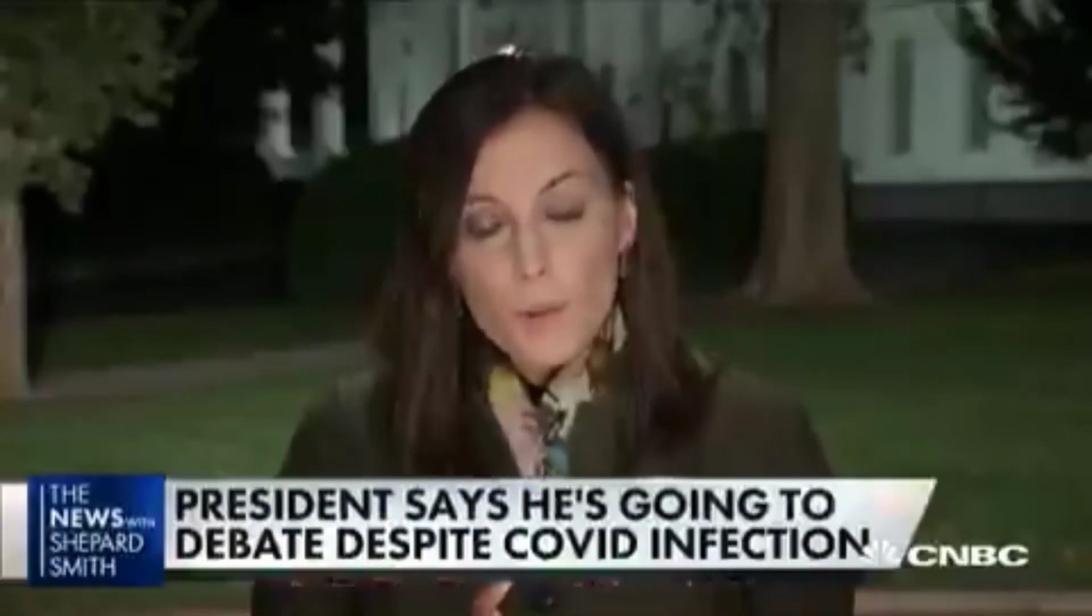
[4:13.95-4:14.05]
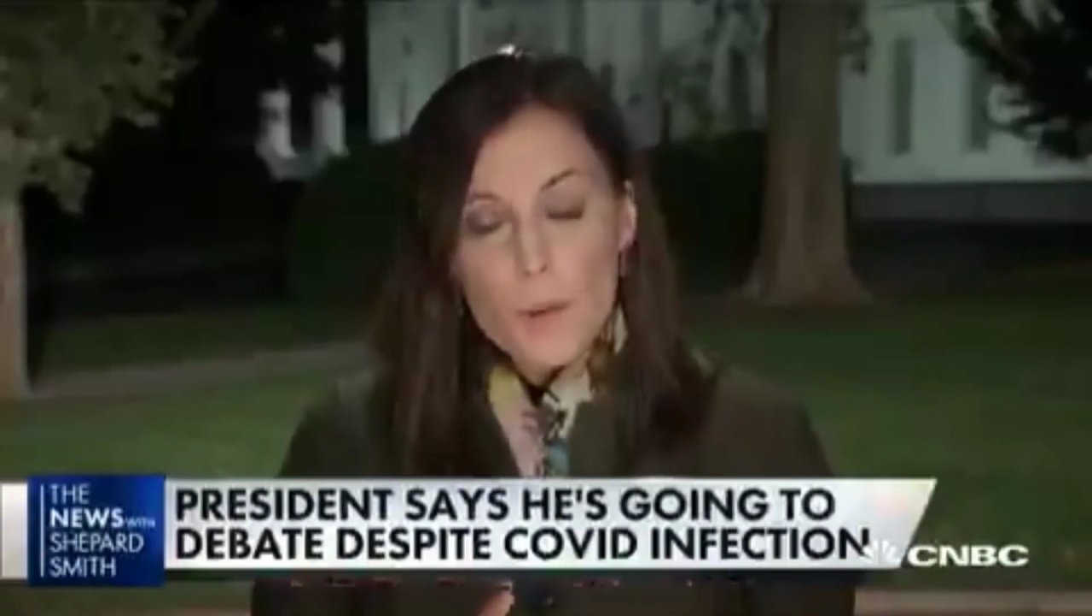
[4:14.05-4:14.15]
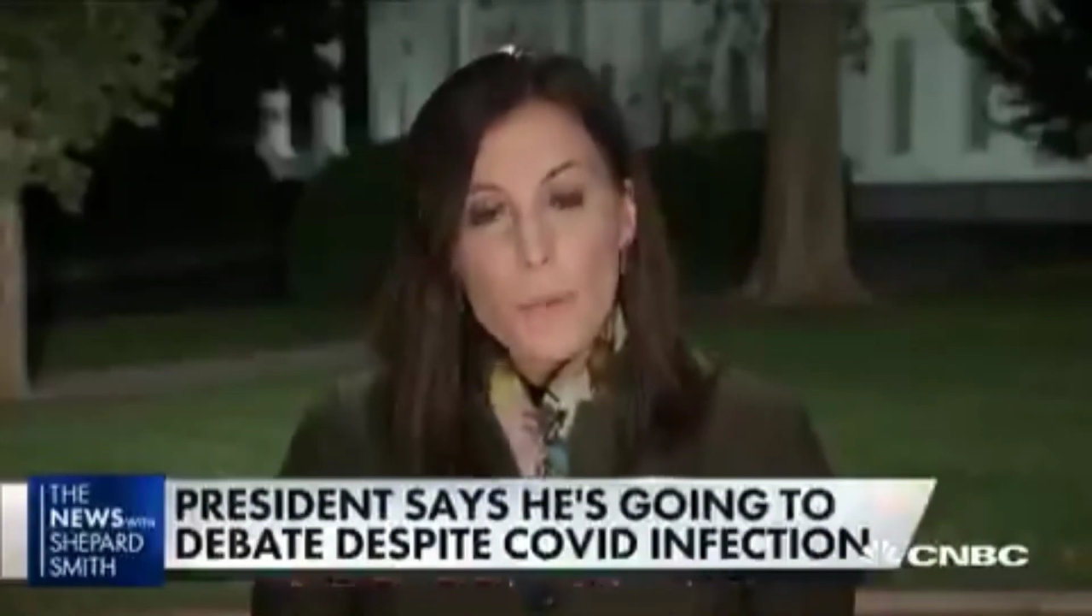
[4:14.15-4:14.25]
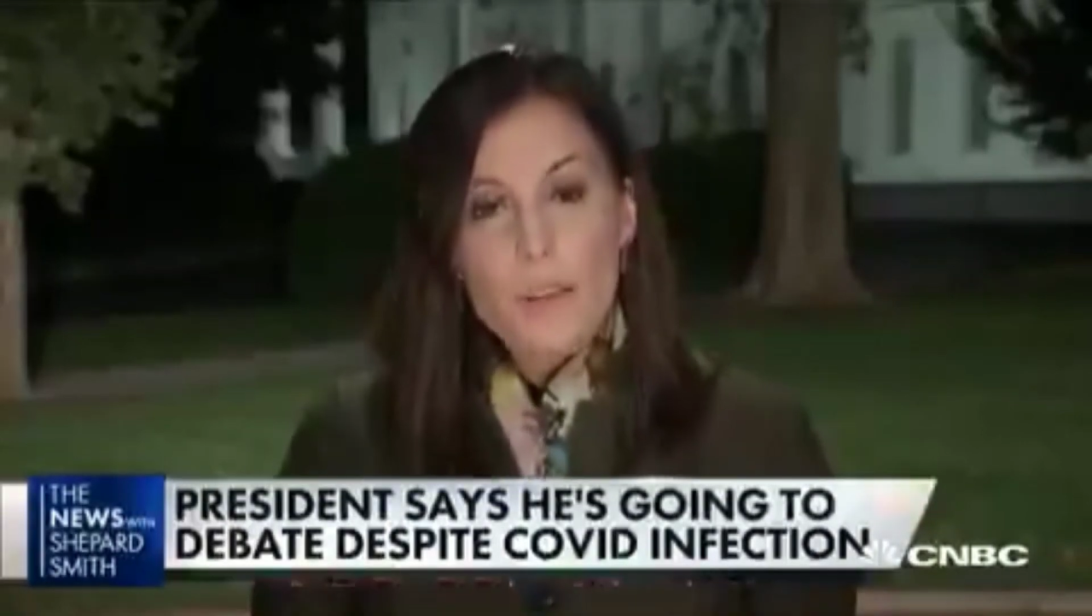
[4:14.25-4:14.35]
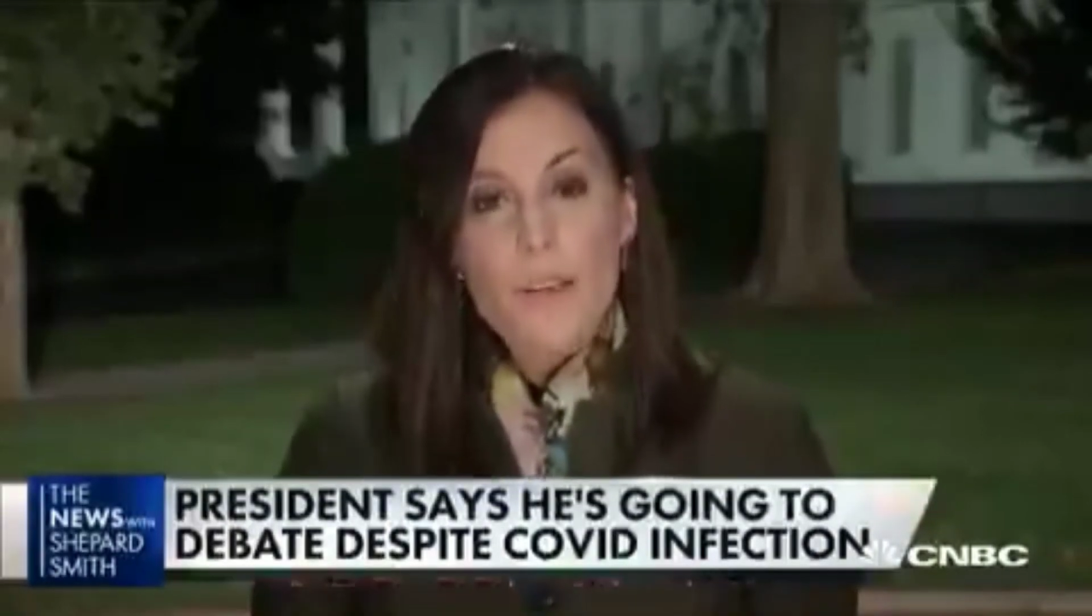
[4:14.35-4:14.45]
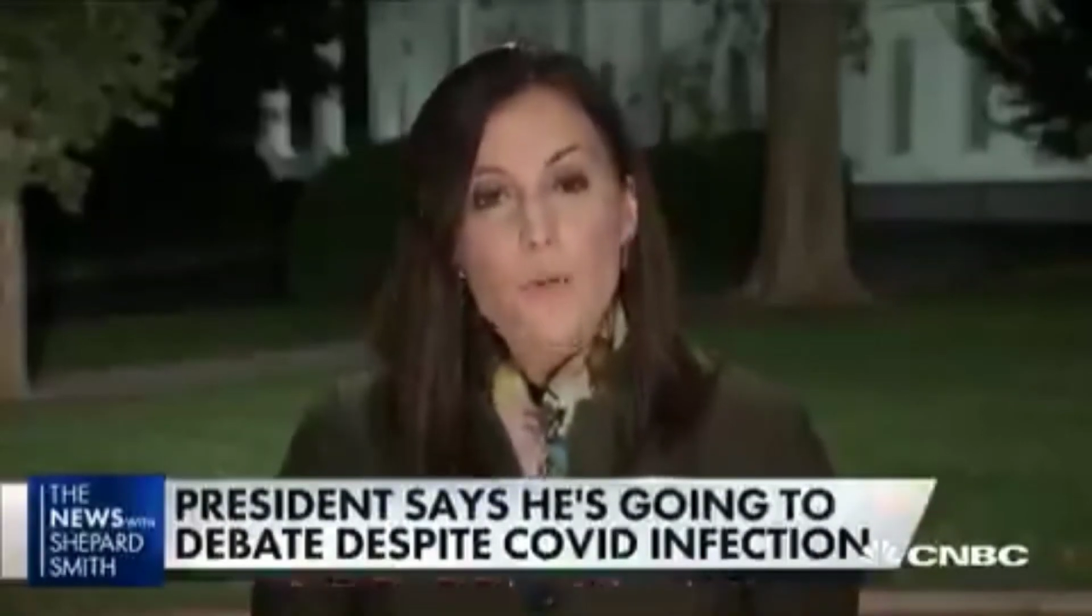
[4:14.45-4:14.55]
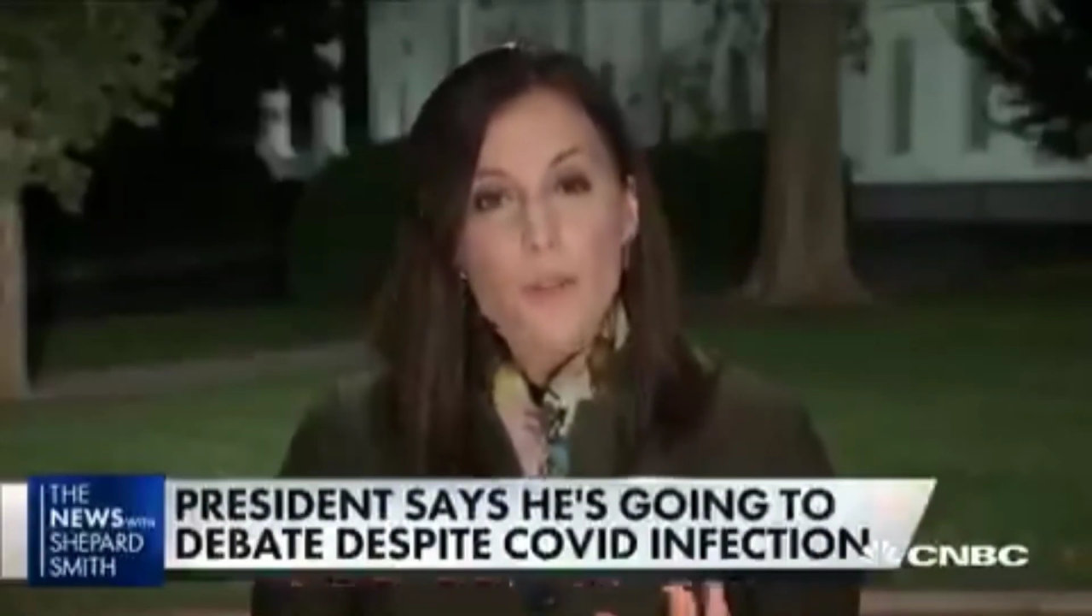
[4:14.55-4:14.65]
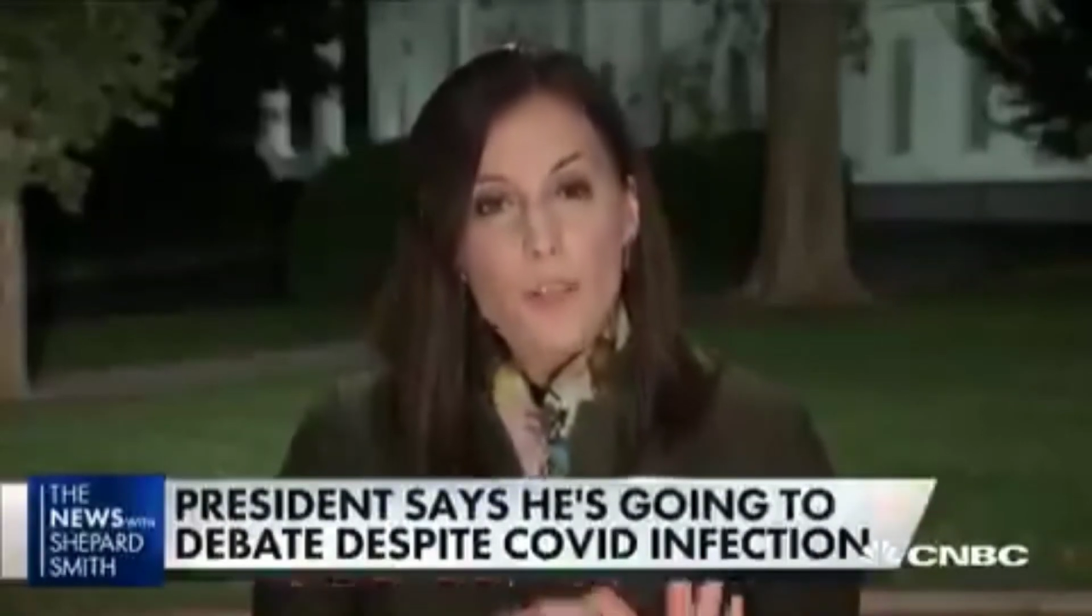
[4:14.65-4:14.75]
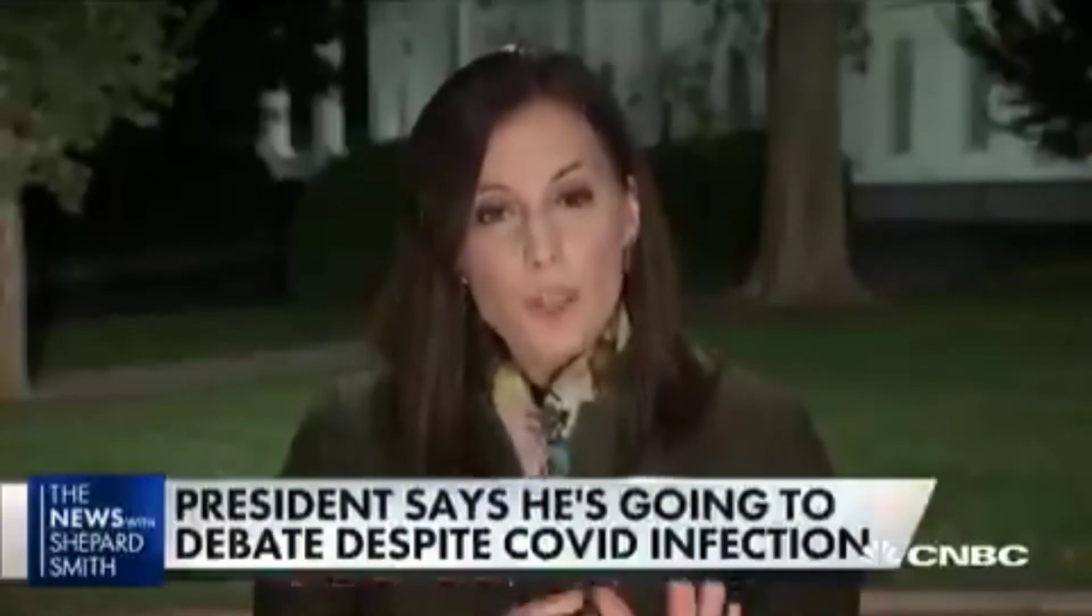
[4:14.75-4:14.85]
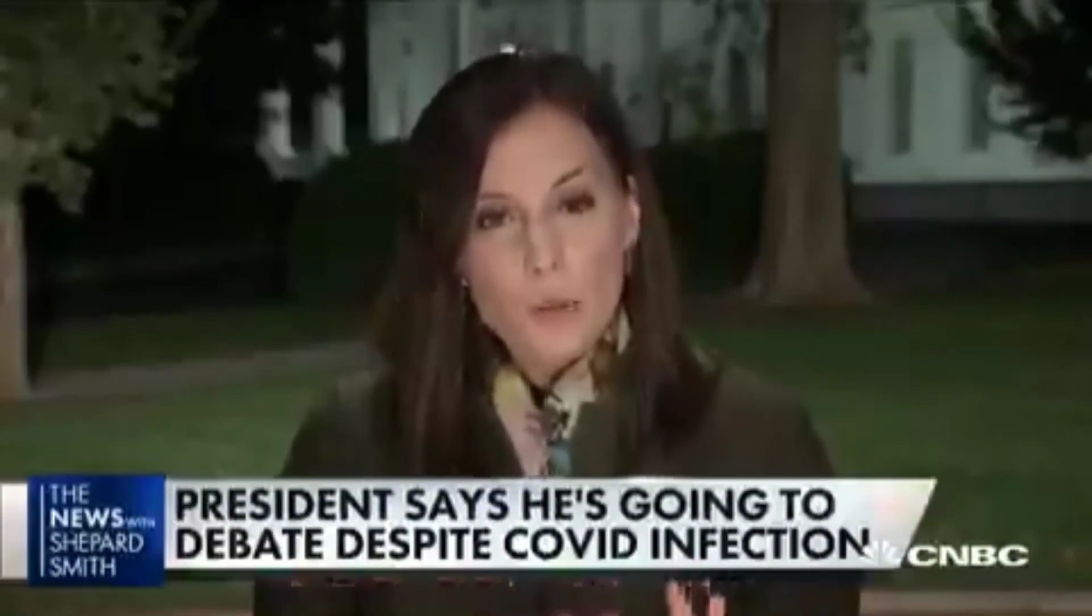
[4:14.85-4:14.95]
which we believe
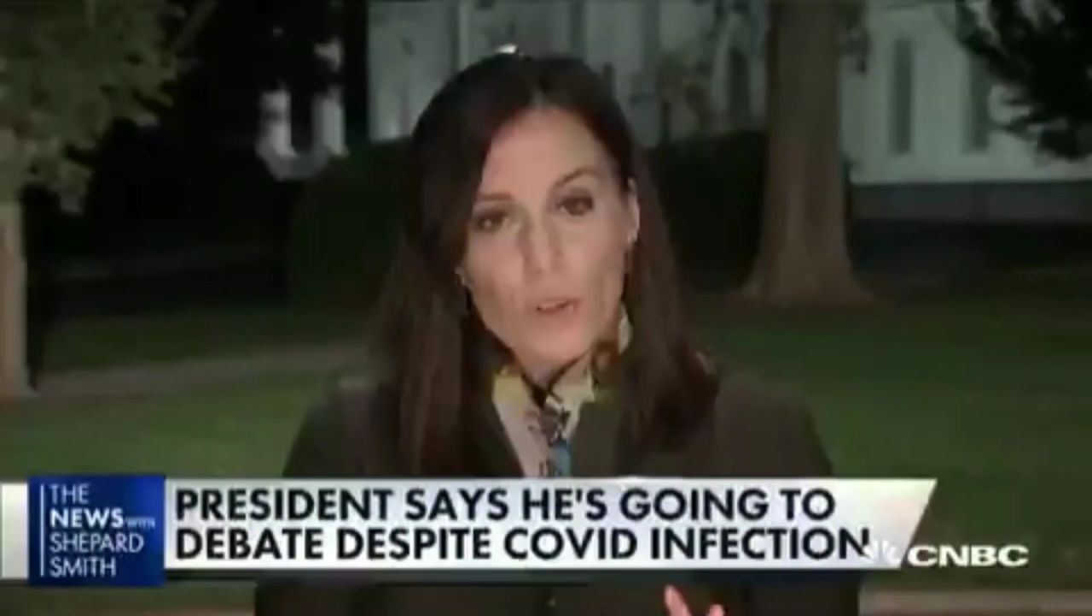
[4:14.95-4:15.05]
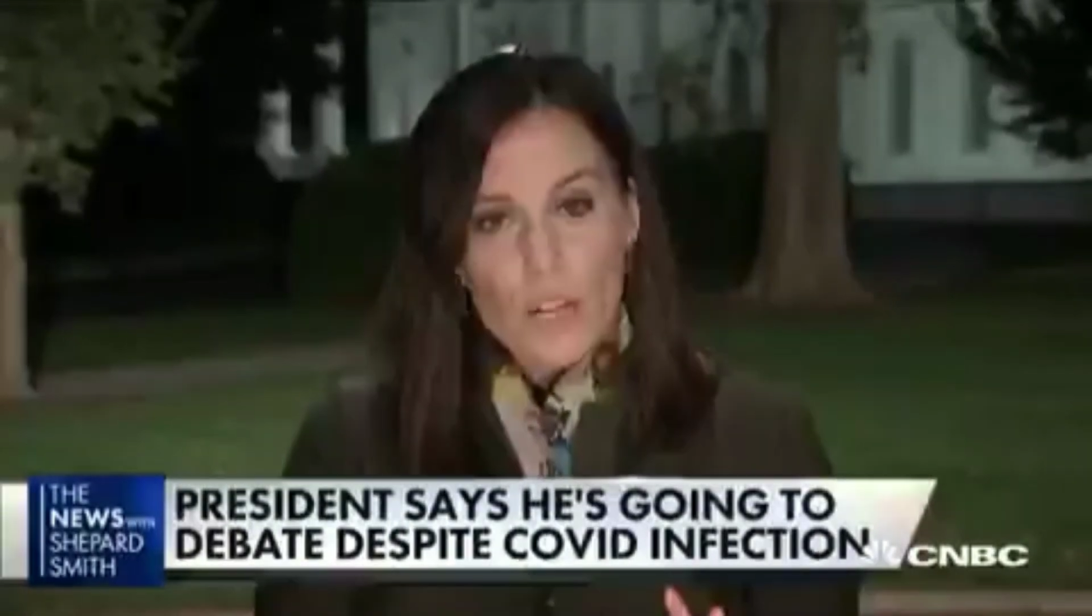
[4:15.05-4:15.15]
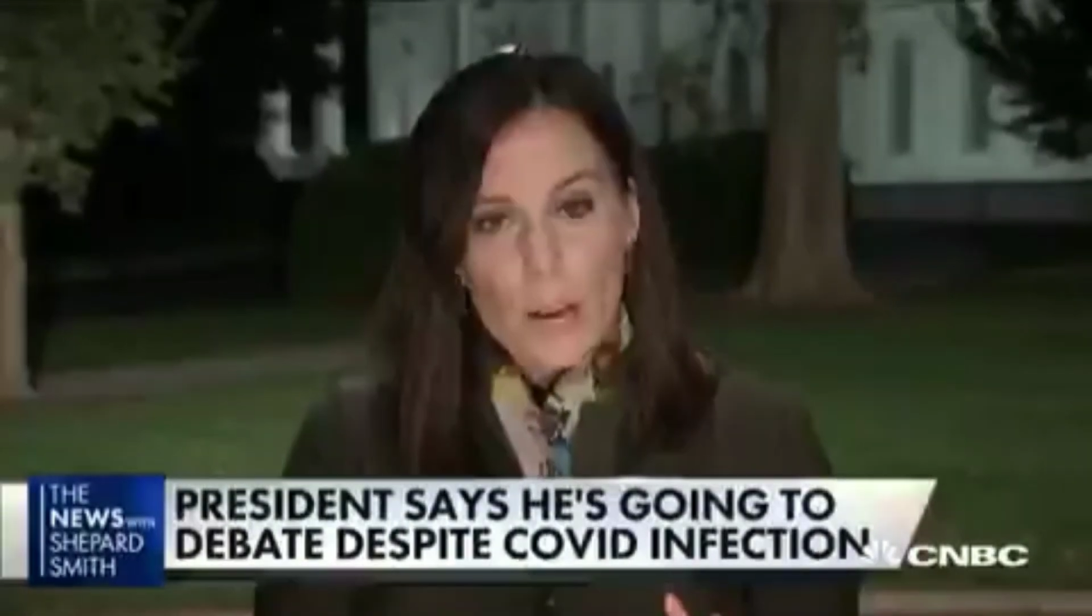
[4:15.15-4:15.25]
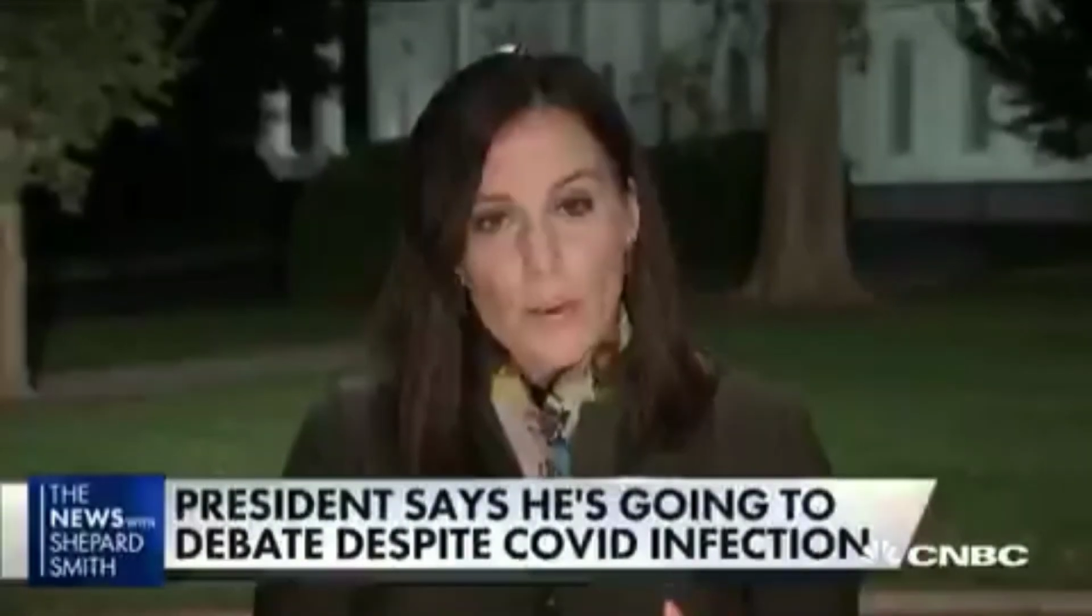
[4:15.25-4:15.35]
was Thursday,